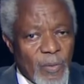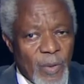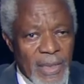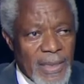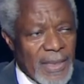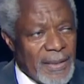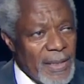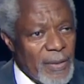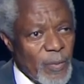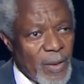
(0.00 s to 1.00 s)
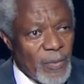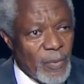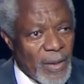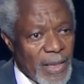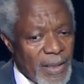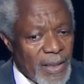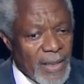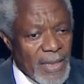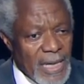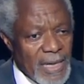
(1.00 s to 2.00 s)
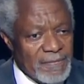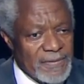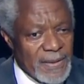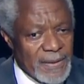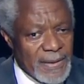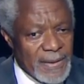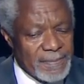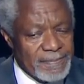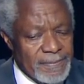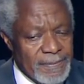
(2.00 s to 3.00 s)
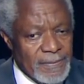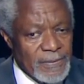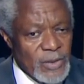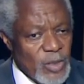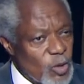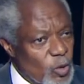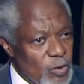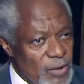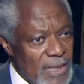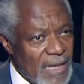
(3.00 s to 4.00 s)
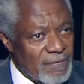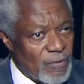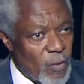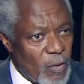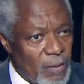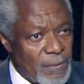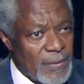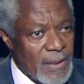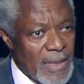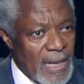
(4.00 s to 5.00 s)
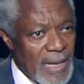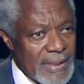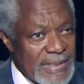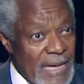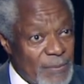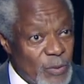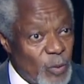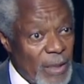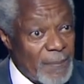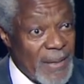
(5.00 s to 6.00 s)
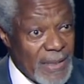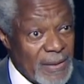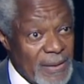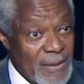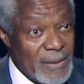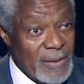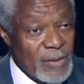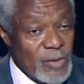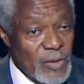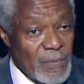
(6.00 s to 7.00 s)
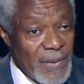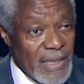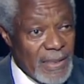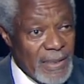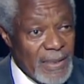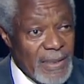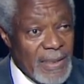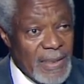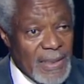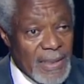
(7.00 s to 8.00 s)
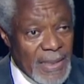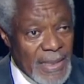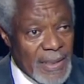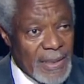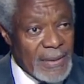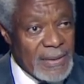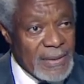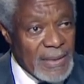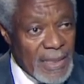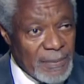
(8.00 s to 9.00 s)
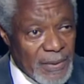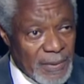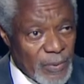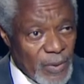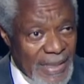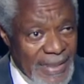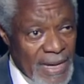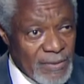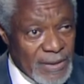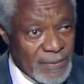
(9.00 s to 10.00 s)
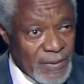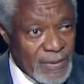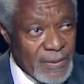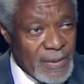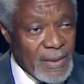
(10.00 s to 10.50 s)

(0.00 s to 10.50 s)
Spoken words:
Well, I think after the Yugoslav war, attempts were made to make leaders and people accountable.